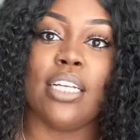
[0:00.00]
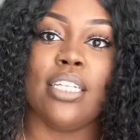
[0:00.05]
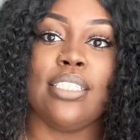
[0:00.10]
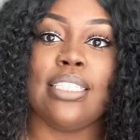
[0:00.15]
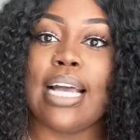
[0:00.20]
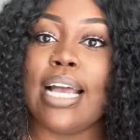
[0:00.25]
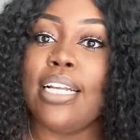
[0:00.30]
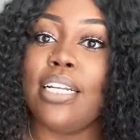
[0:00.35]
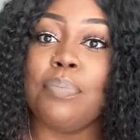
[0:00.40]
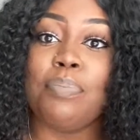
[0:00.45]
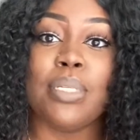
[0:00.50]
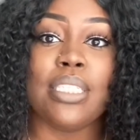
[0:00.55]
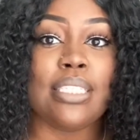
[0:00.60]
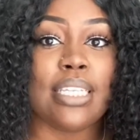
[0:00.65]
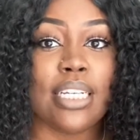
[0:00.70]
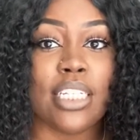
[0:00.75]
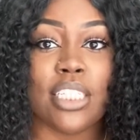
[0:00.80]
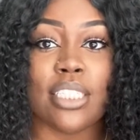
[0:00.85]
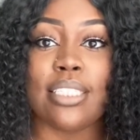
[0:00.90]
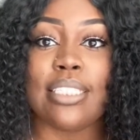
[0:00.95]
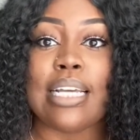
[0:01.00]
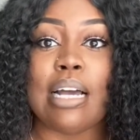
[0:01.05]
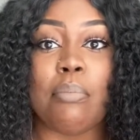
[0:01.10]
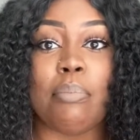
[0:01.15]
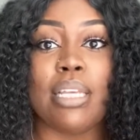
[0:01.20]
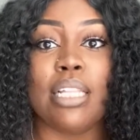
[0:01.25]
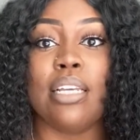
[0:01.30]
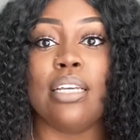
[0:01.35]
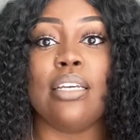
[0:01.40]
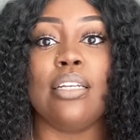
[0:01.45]
Sign the petitions. I'll be
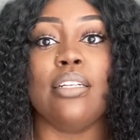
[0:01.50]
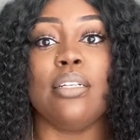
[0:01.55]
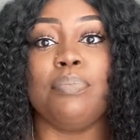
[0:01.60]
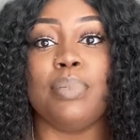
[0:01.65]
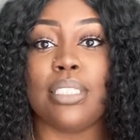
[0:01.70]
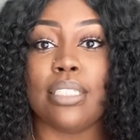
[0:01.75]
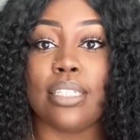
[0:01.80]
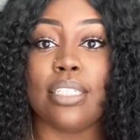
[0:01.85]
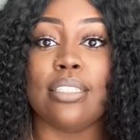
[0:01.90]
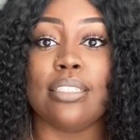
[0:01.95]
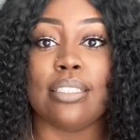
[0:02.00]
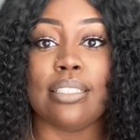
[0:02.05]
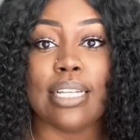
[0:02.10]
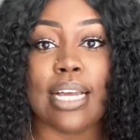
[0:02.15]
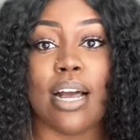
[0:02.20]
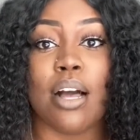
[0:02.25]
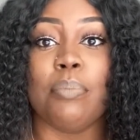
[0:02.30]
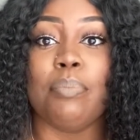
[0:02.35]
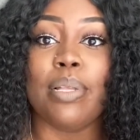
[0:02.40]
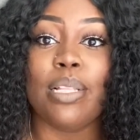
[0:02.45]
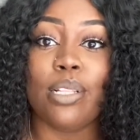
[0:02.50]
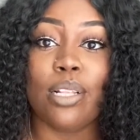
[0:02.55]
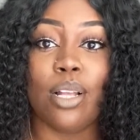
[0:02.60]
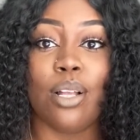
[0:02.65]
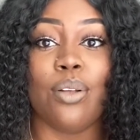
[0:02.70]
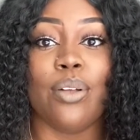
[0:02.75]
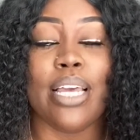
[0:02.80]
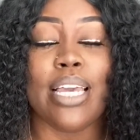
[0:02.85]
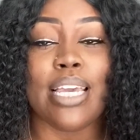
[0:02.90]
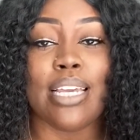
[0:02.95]
linking the petitions down
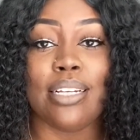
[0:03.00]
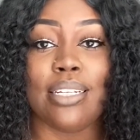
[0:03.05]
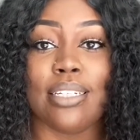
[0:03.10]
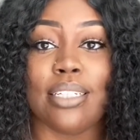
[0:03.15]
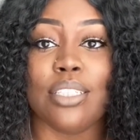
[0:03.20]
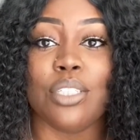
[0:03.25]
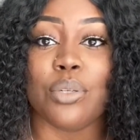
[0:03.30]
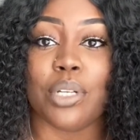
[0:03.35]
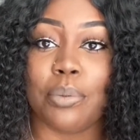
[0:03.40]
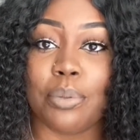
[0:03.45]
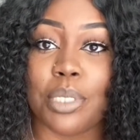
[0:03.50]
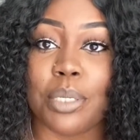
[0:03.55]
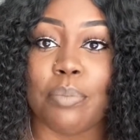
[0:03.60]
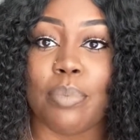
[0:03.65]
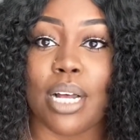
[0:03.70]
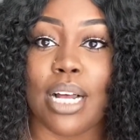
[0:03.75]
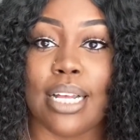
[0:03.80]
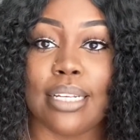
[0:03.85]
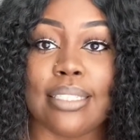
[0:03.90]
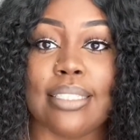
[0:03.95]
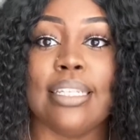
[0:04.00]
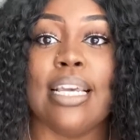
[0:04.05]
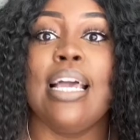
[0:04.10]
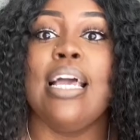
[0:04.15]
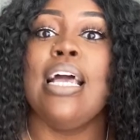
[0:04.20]
below in the description box.